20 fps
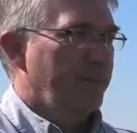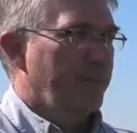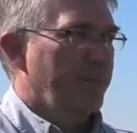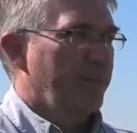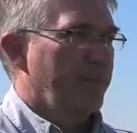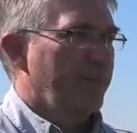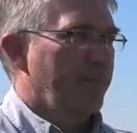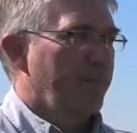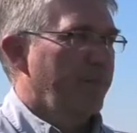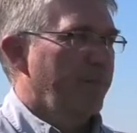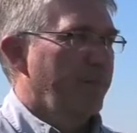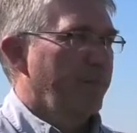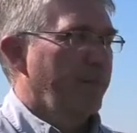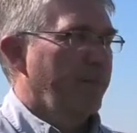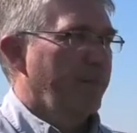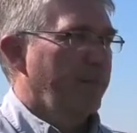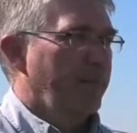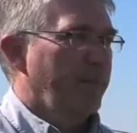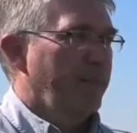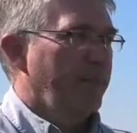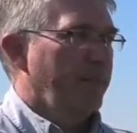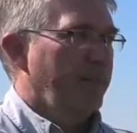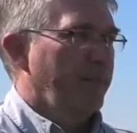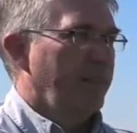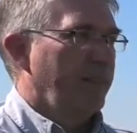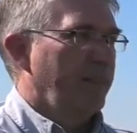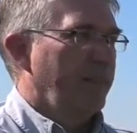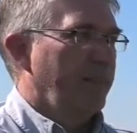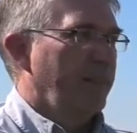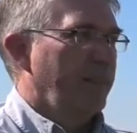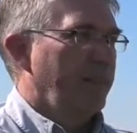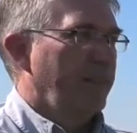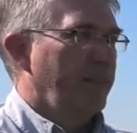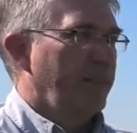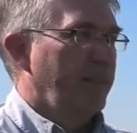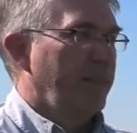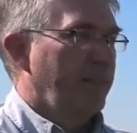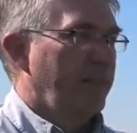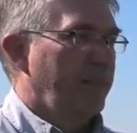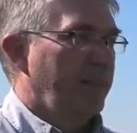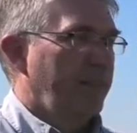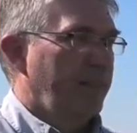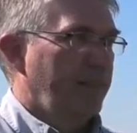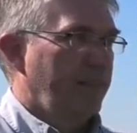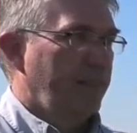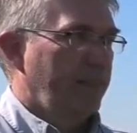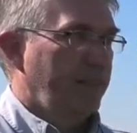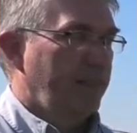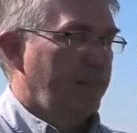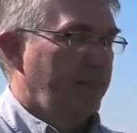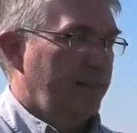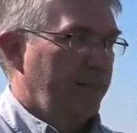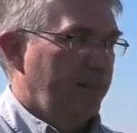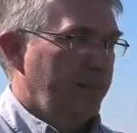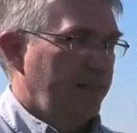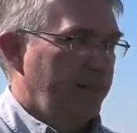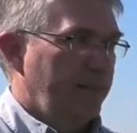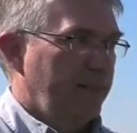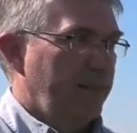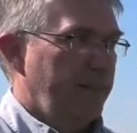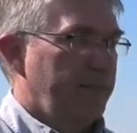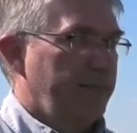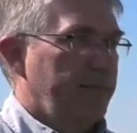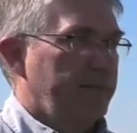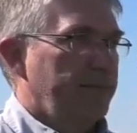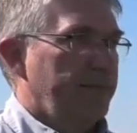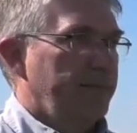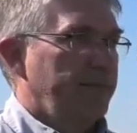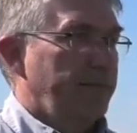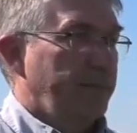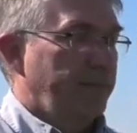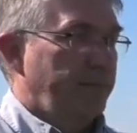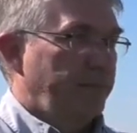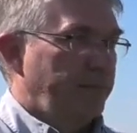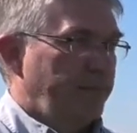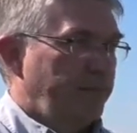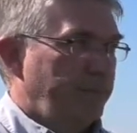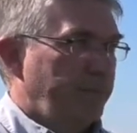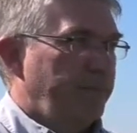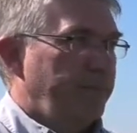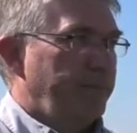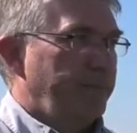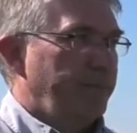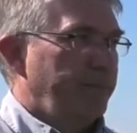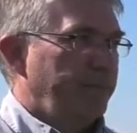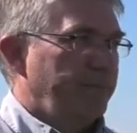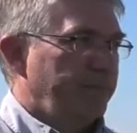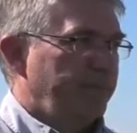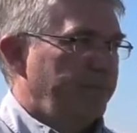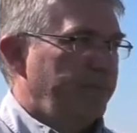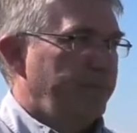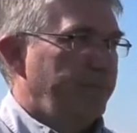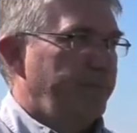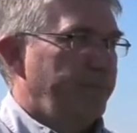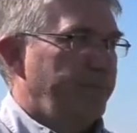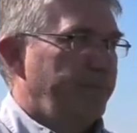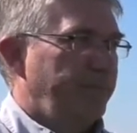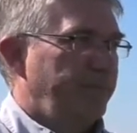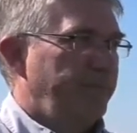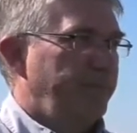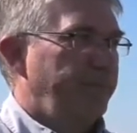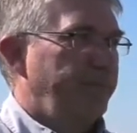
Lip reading: (silent)